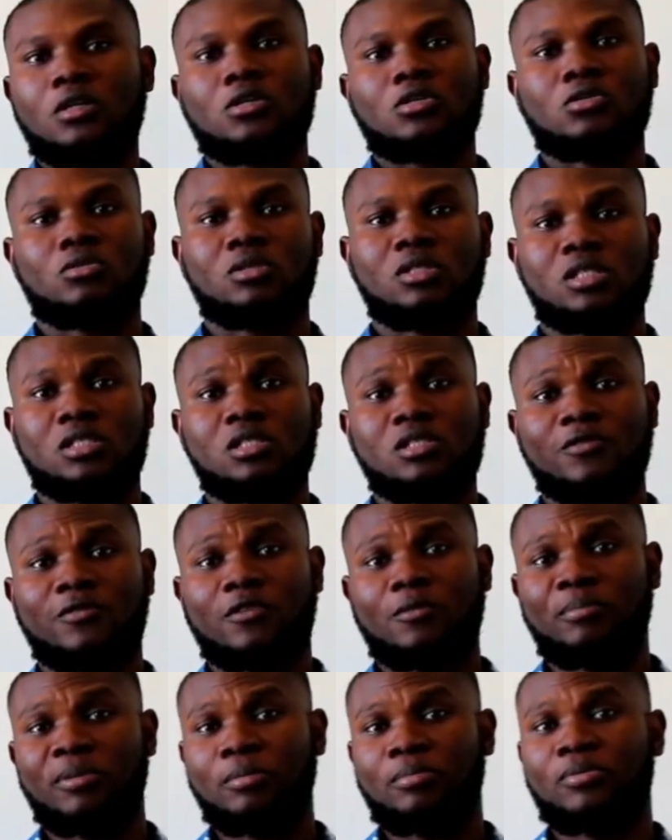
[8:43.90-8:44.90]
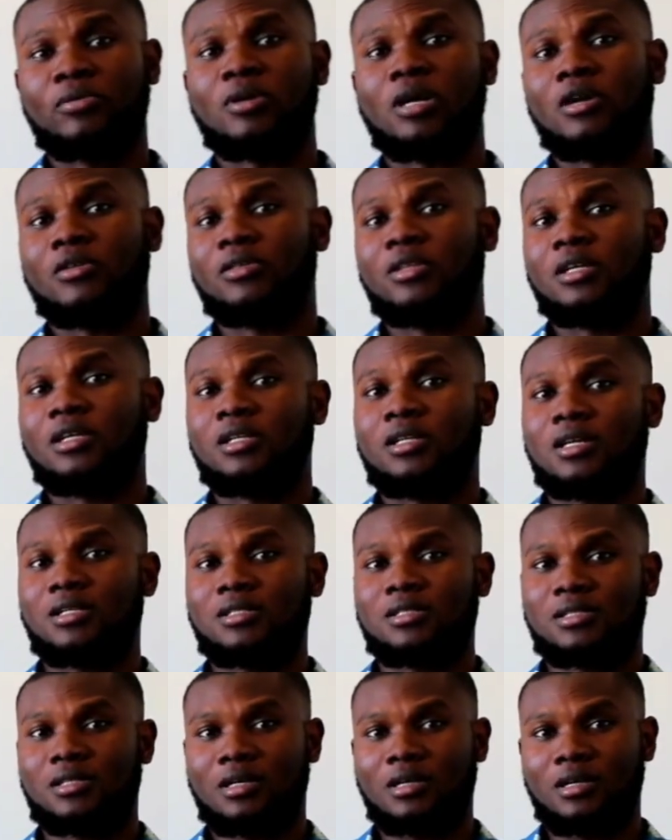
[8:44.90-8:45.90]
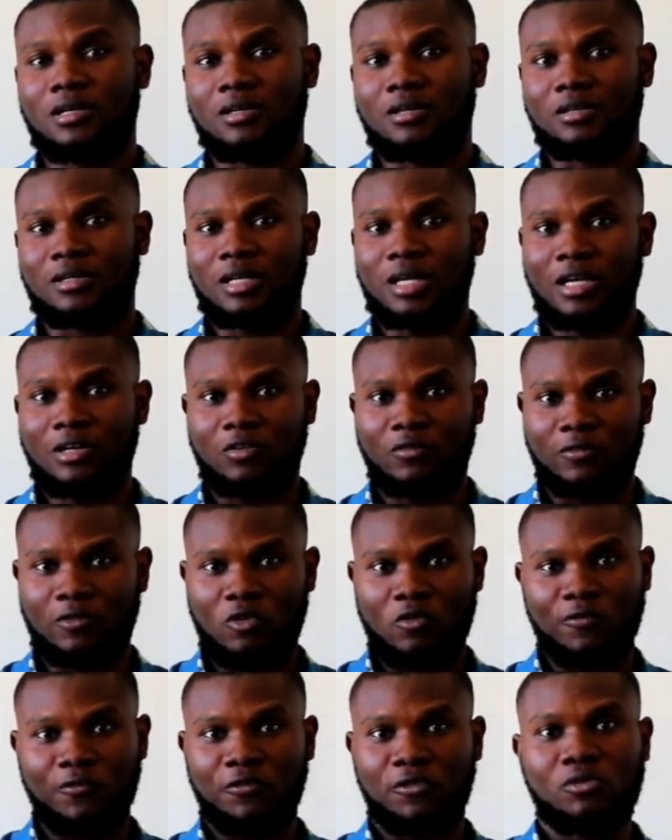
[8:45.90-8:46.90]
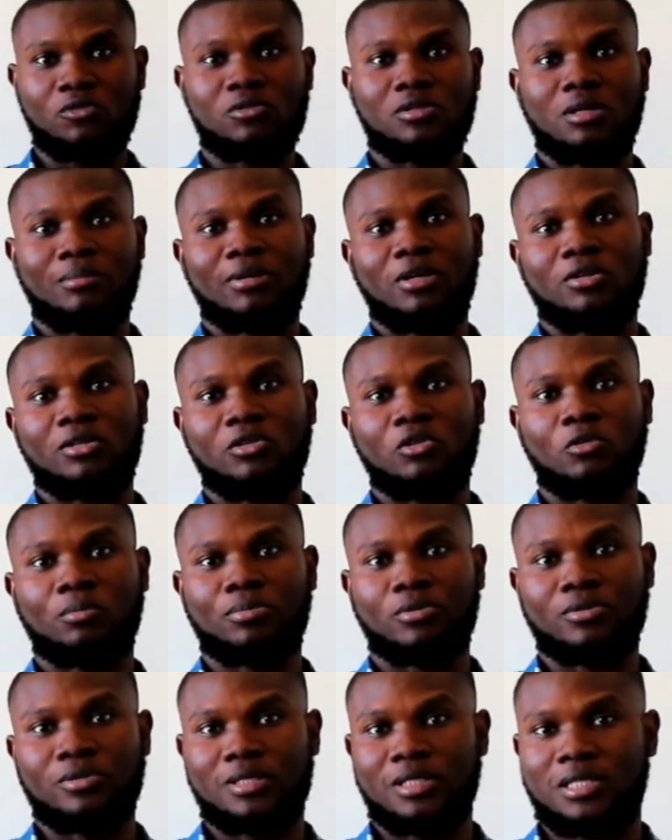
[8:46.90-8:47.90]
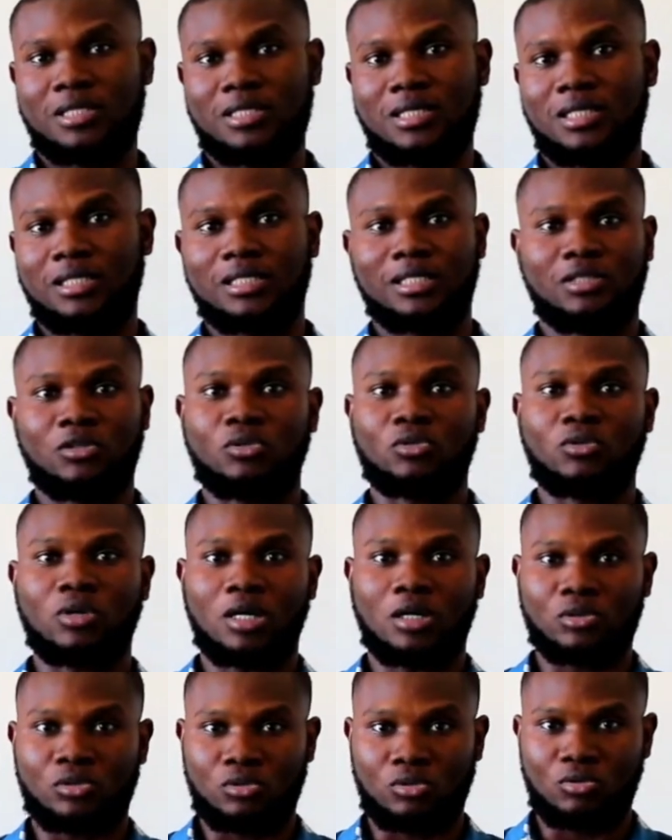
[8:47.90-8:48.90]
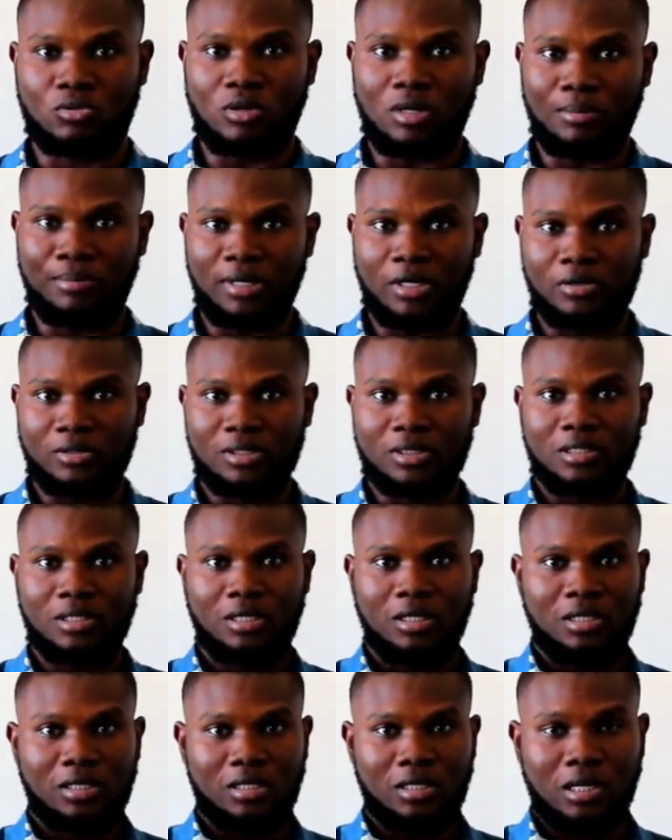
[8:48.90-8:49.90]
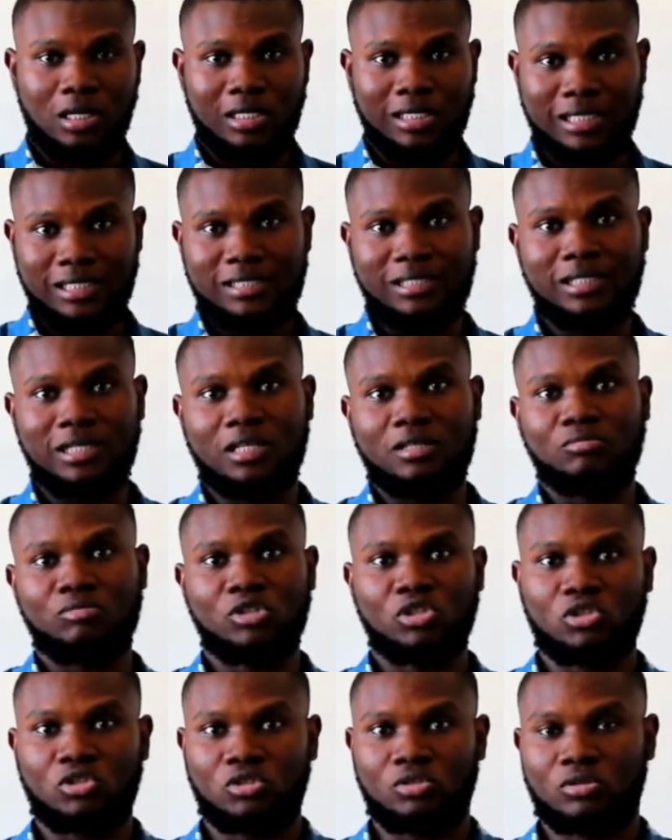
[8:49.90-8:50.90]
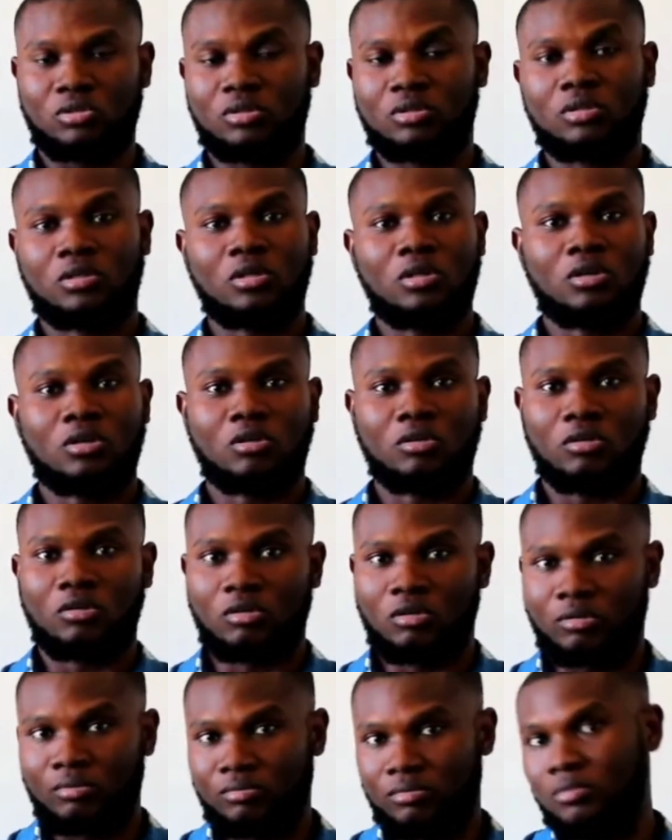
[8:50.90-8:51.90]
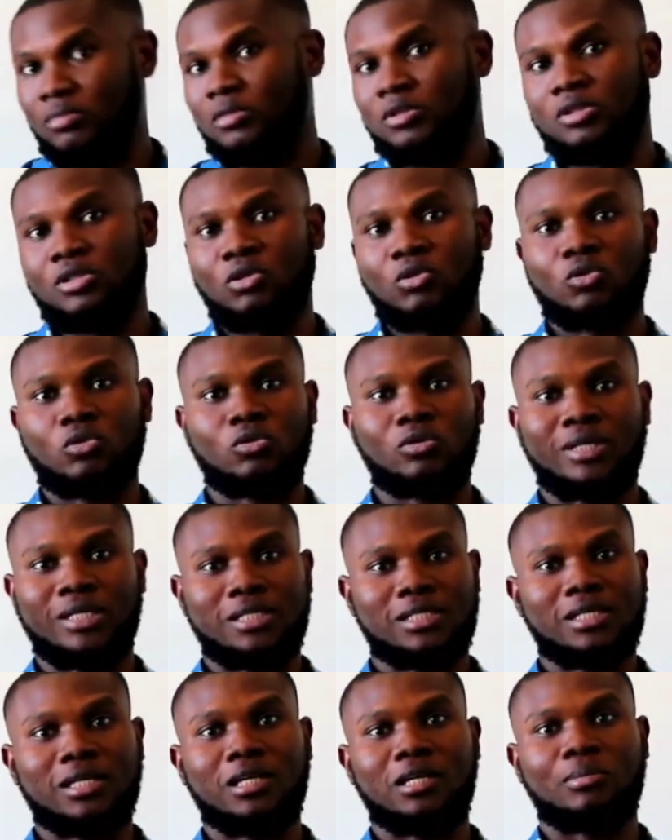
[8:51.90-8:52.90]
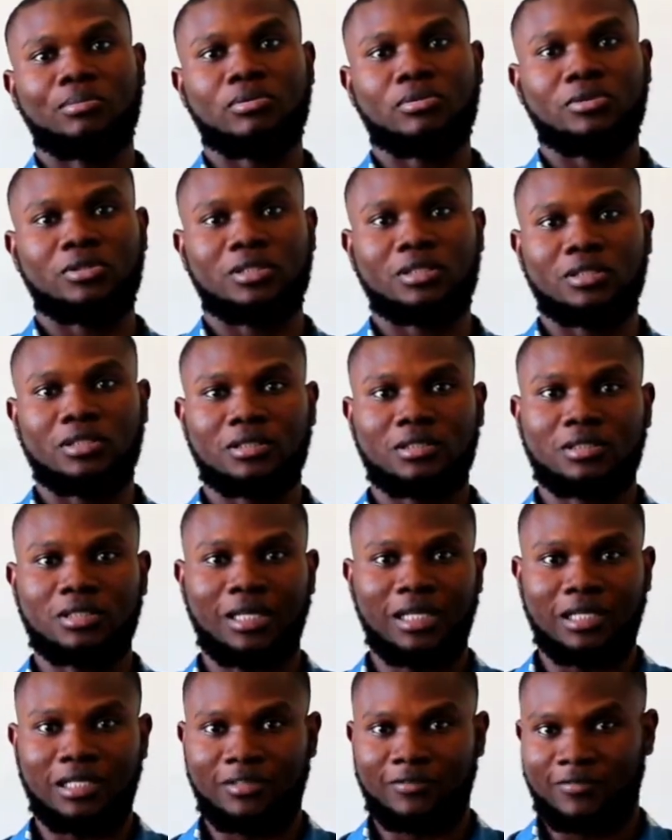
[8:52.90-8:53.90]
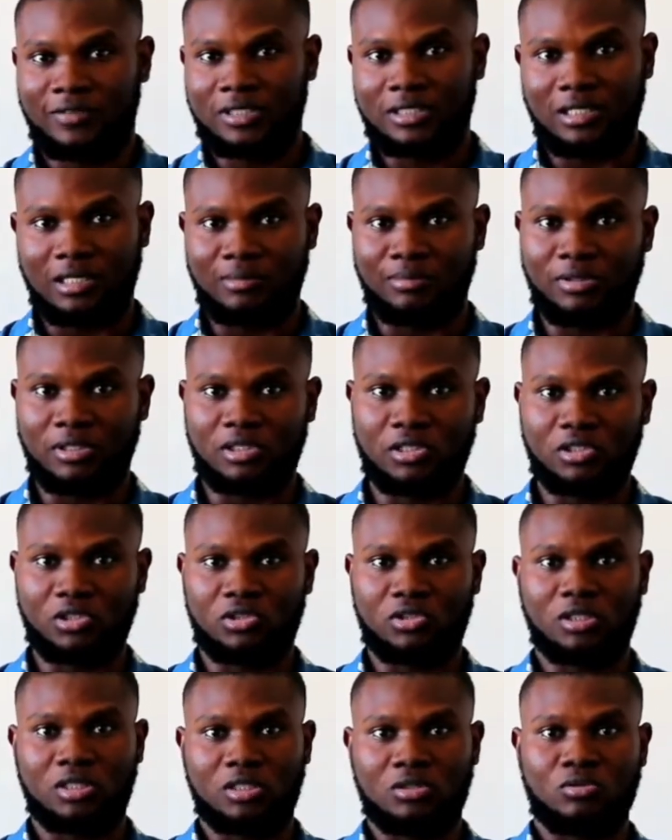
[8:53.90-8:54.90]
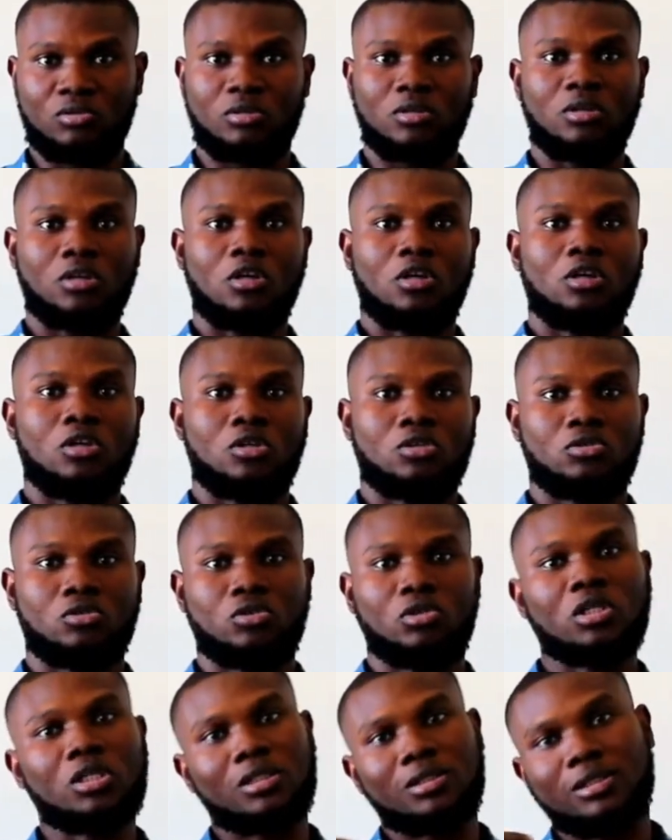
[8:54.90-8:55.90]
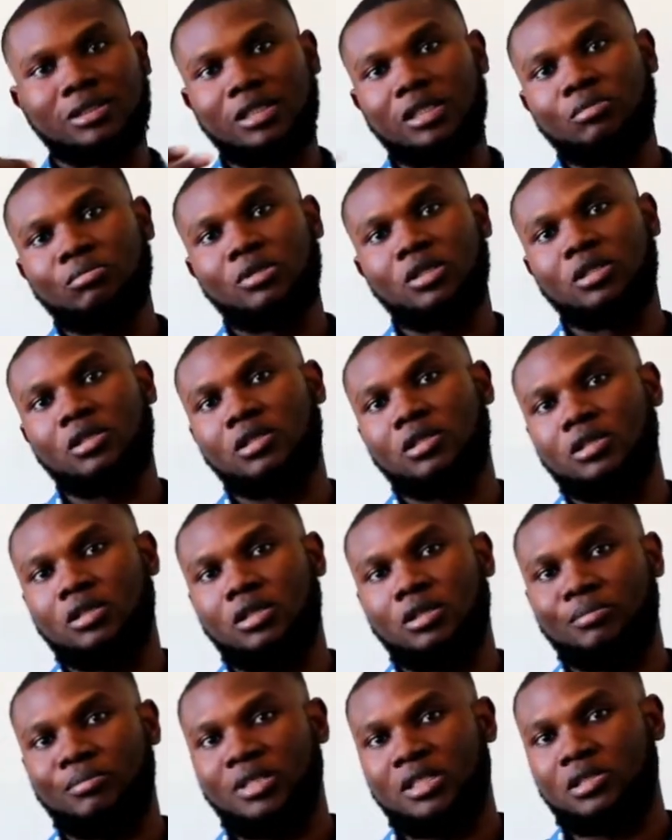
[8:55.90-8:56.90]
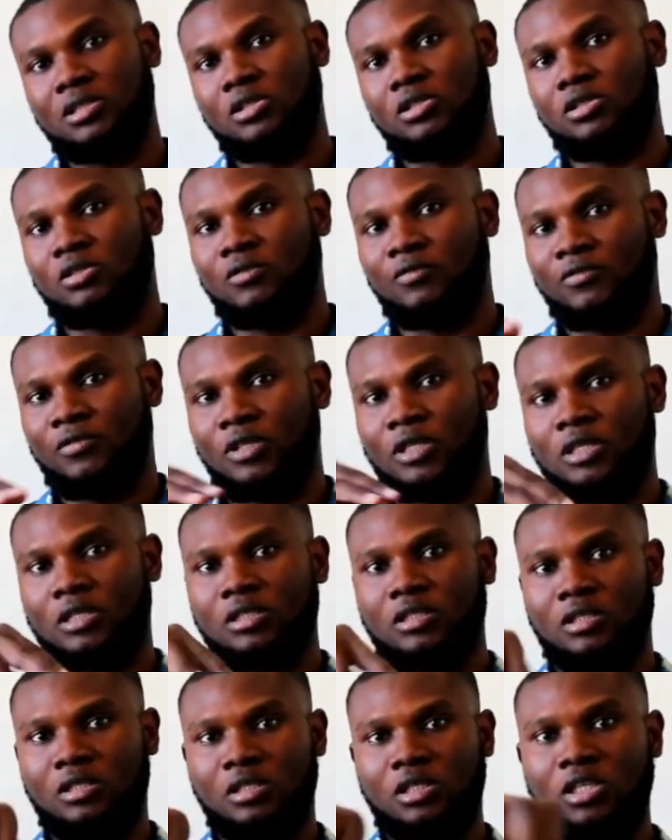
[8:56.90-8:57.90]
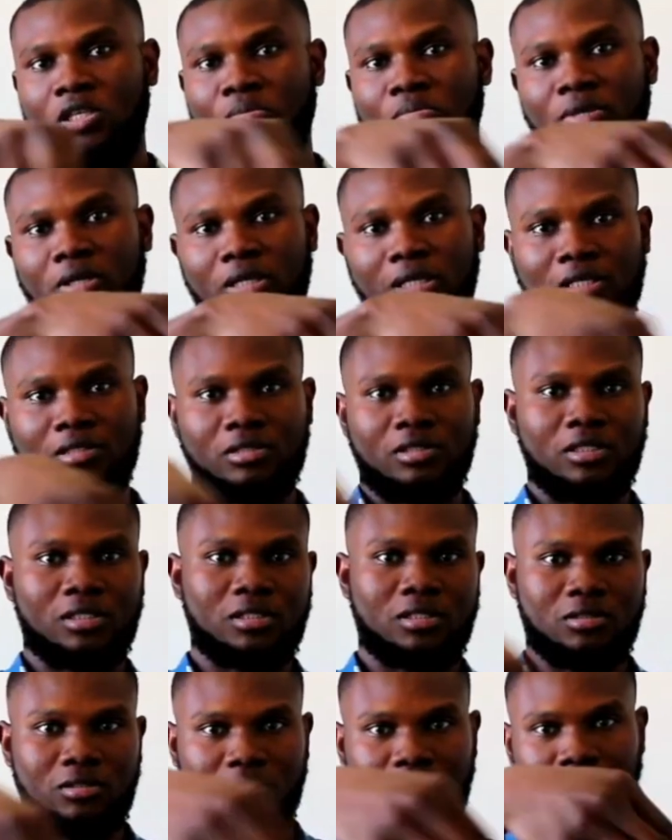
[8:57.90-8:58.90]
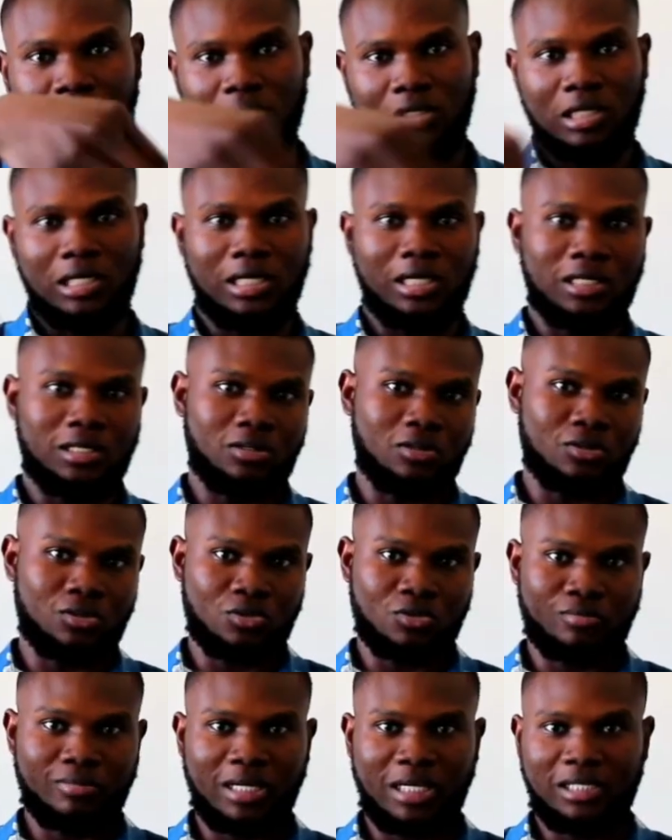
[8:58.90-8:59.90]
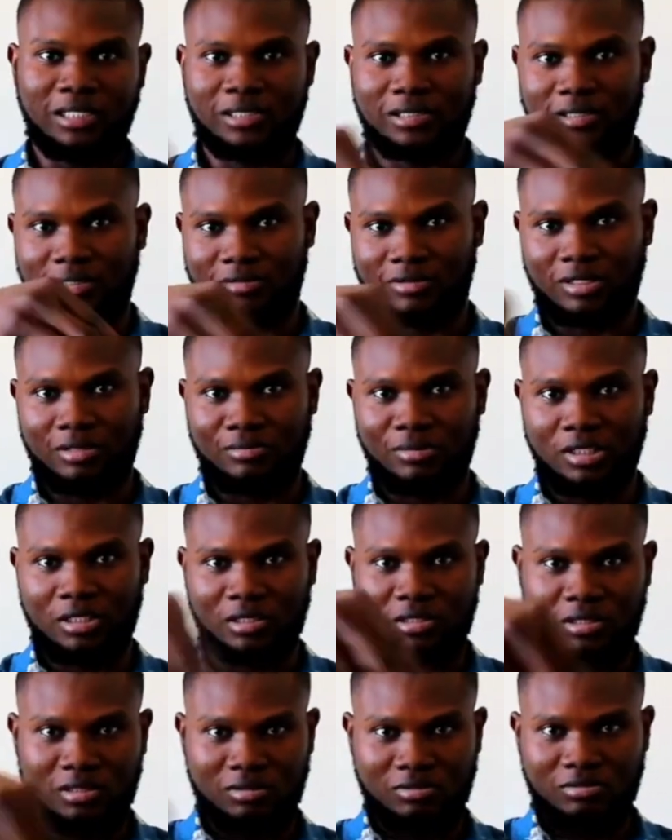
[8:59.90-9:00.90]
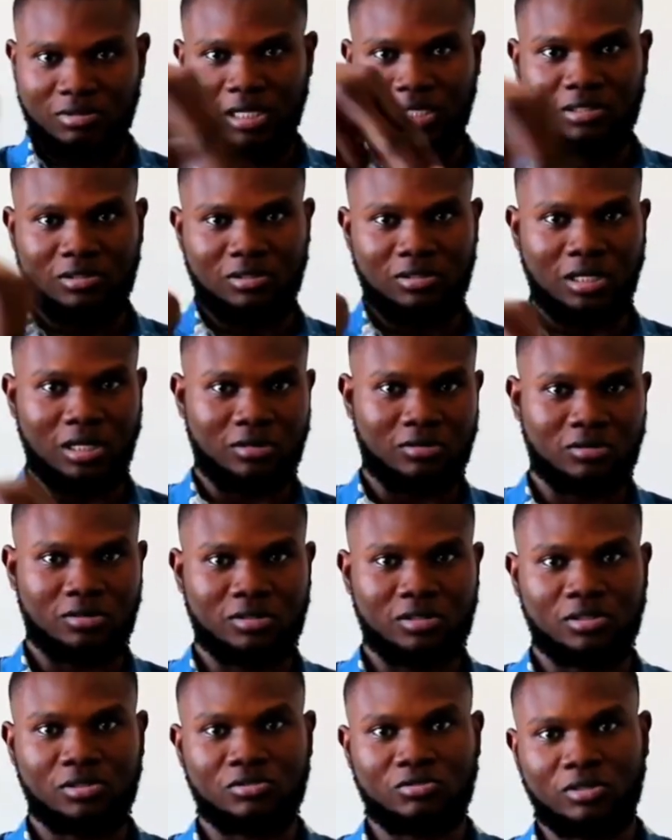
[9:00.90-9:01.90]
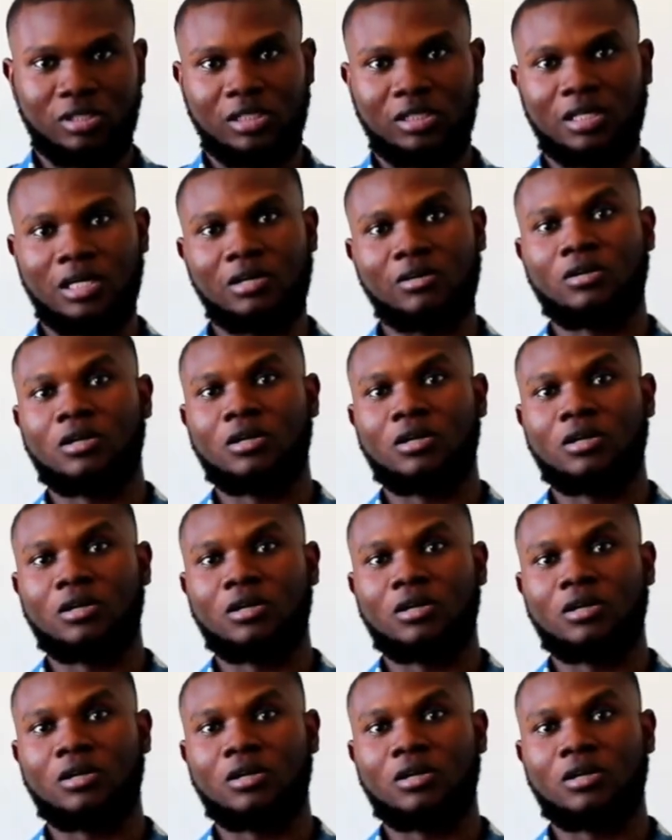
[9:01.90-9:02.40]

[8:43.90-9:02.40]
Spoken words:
So this is for people out there that are kind of confused about the whole process and they don't know how to go about getting admission or the whole entire process and visa application as well. So you can send me a message via the email address, and also my Instagram, it's right across the screen now.